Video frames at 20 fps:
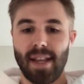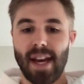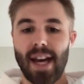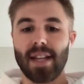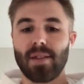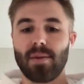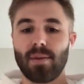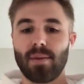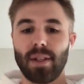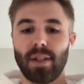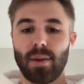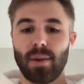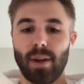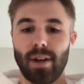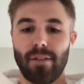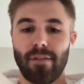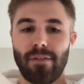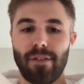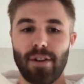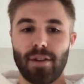that's really
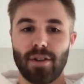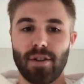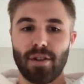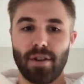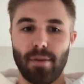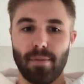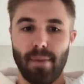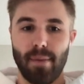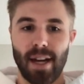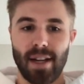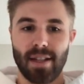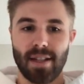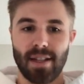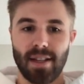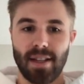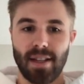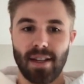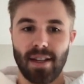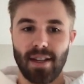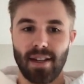where functional
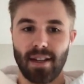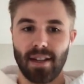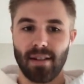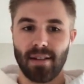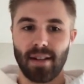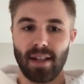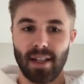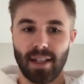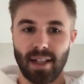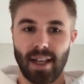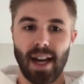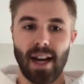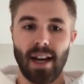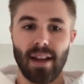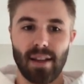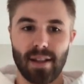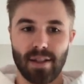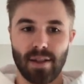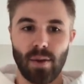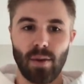medicine and kind
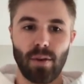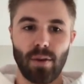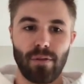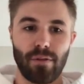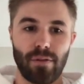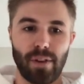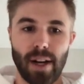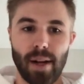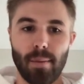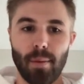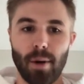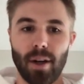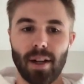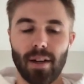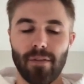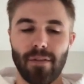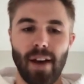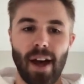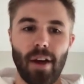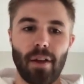of this whole
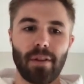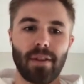framework of